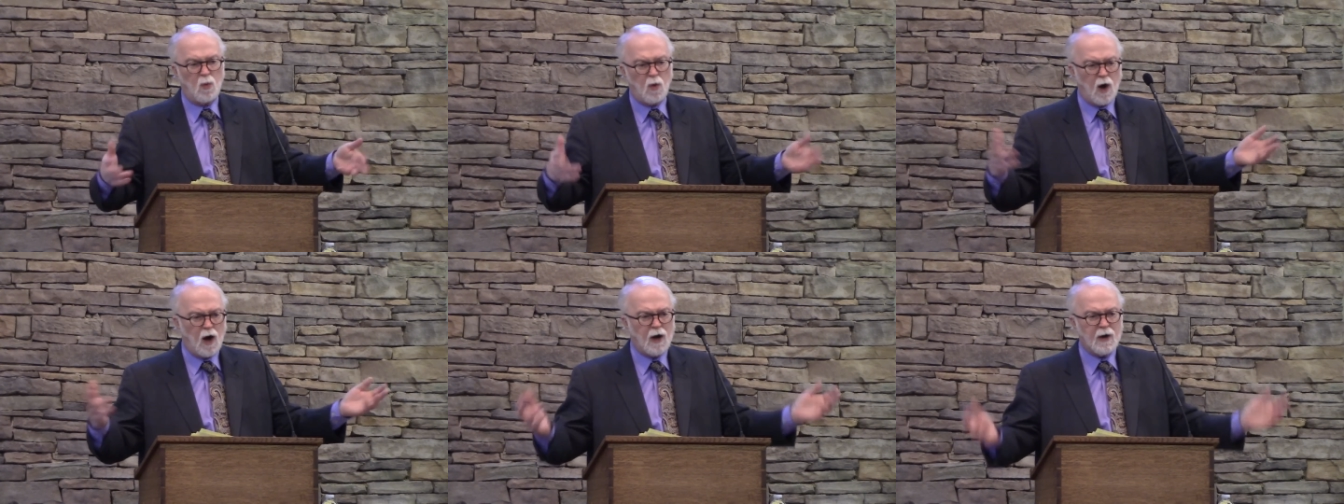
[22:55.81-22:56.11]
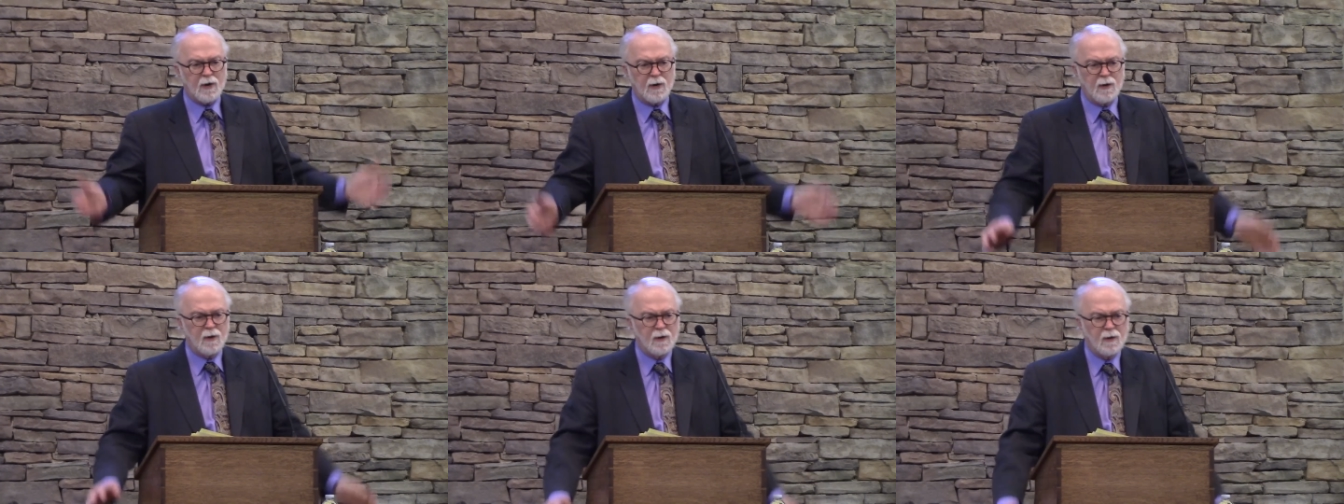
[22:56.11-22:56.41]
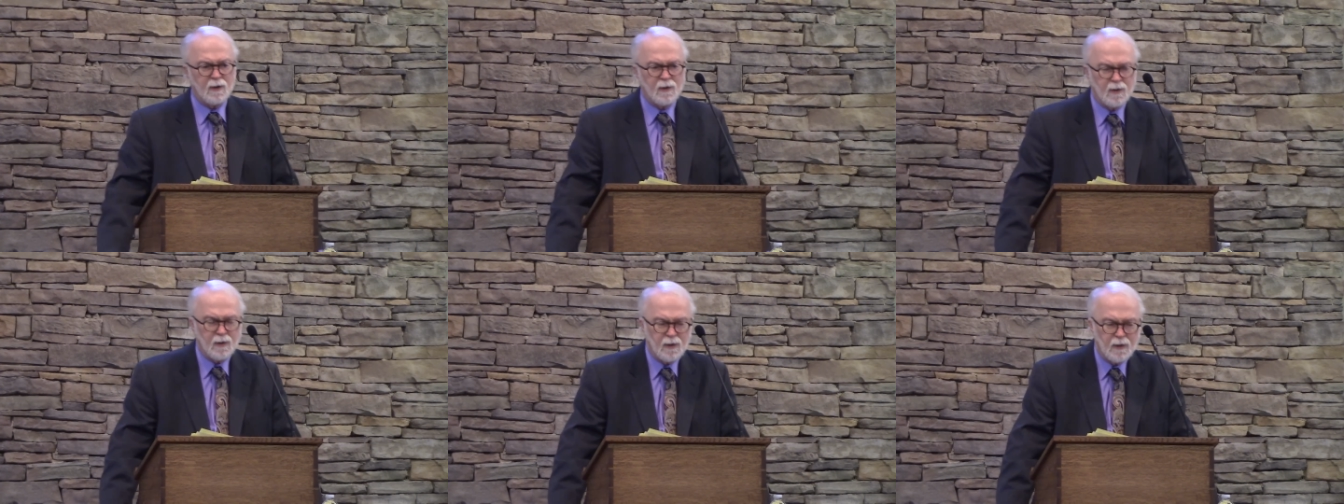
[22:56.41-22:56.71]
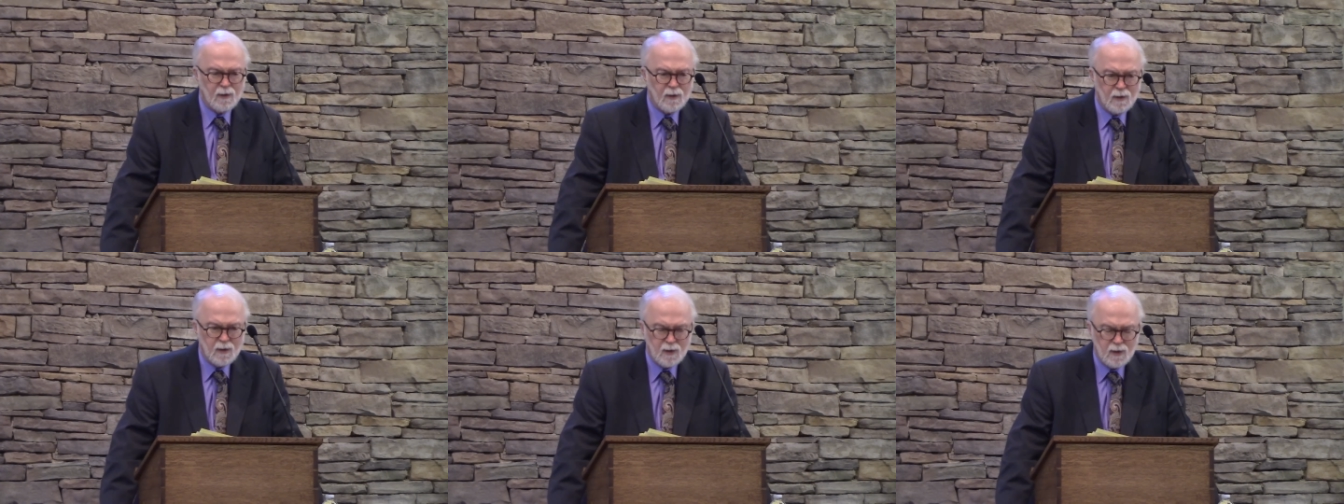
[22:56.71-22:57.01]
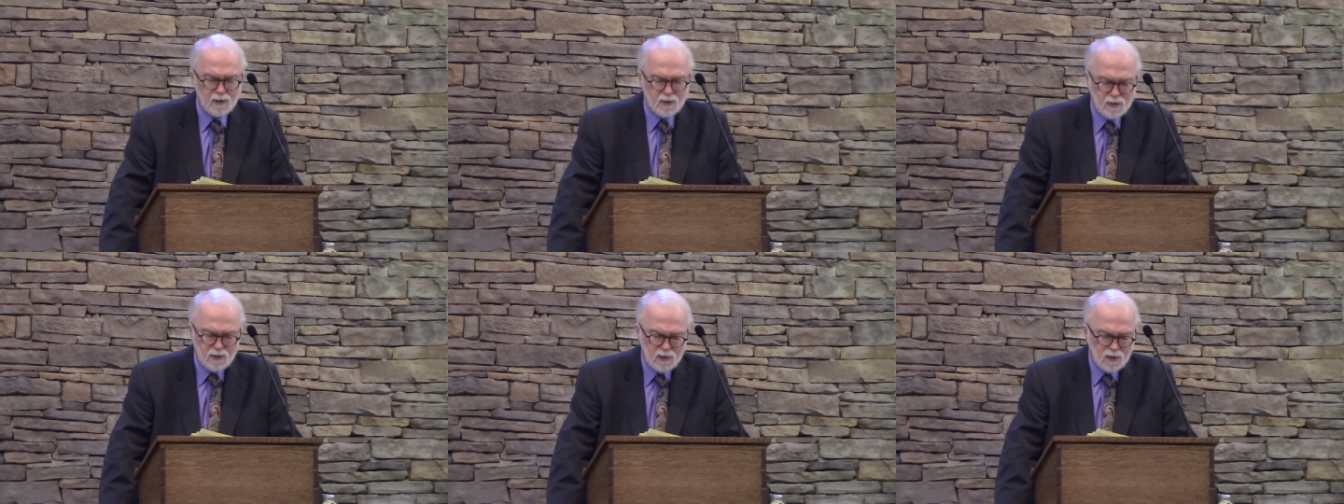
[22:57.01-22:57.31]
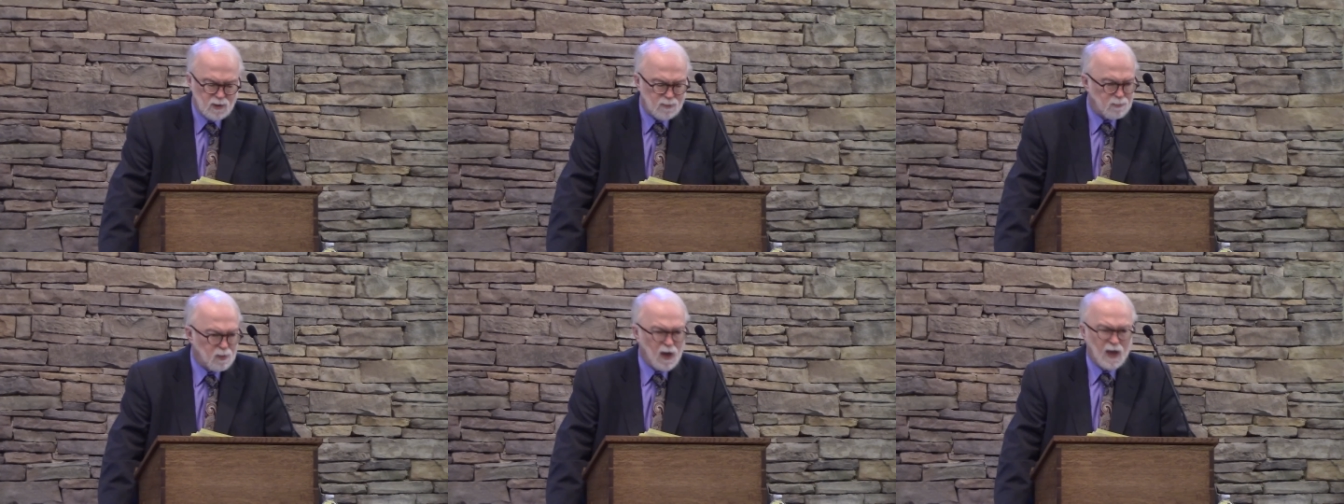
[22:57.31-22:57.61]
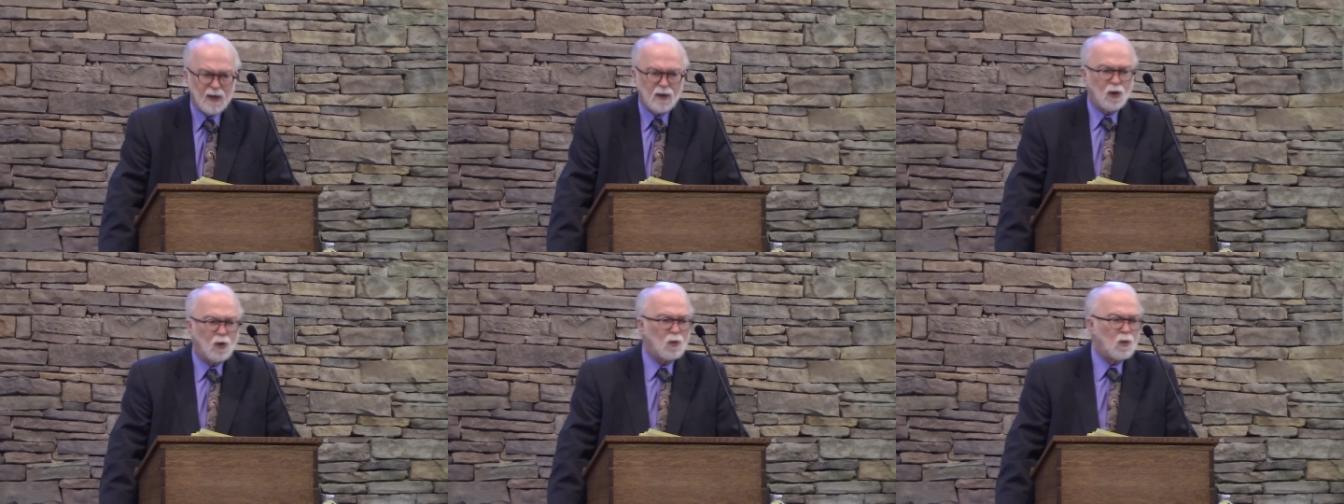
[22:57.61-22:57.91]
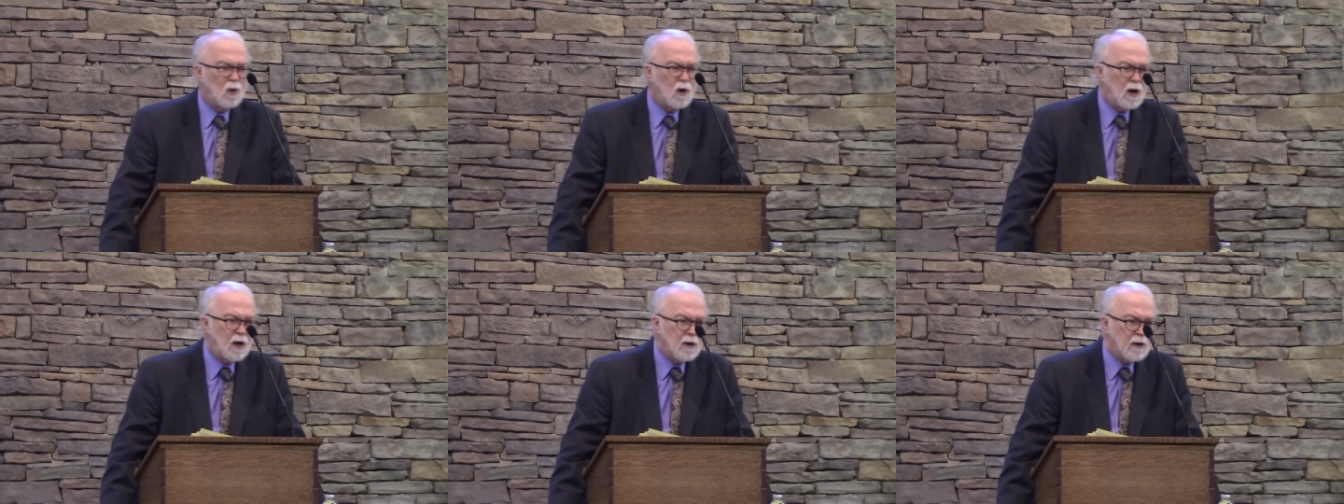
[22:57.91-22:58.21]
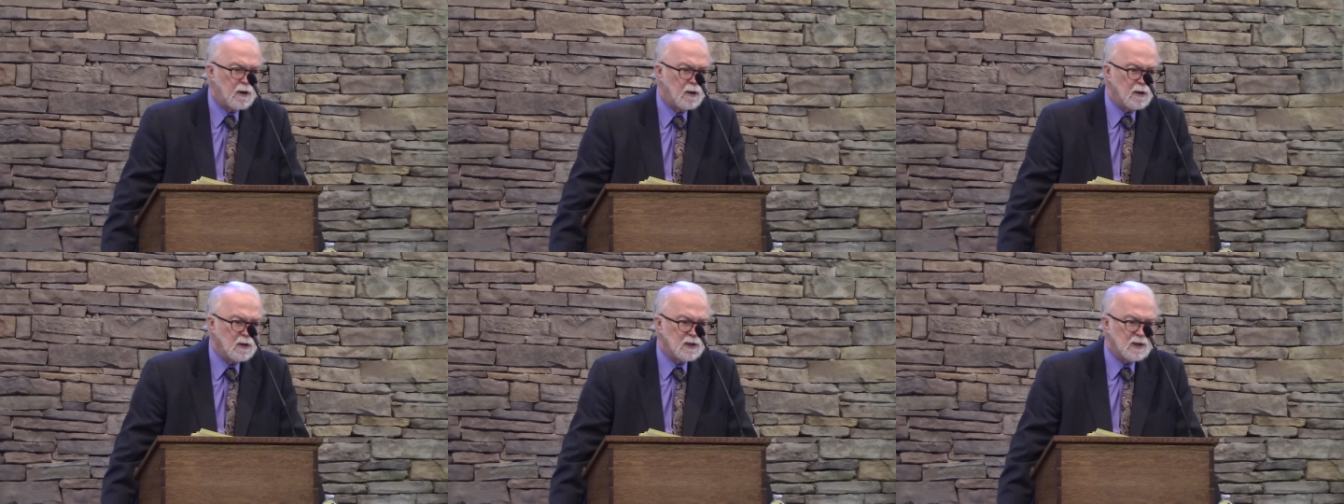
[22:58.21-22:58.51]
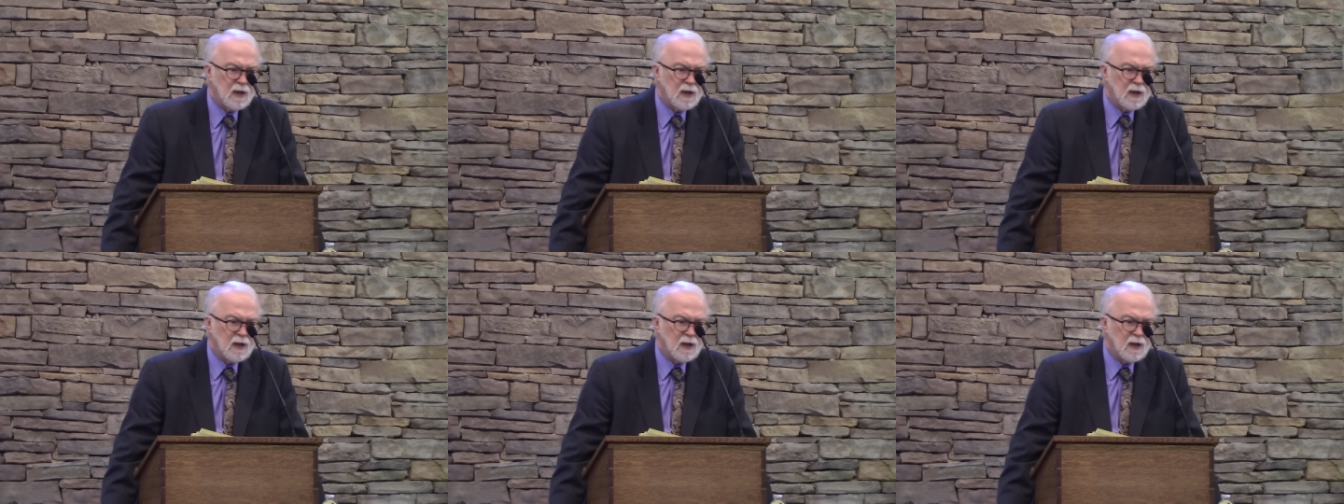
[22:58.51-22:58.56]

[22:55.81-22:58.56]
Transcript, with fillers: water is just plain old water.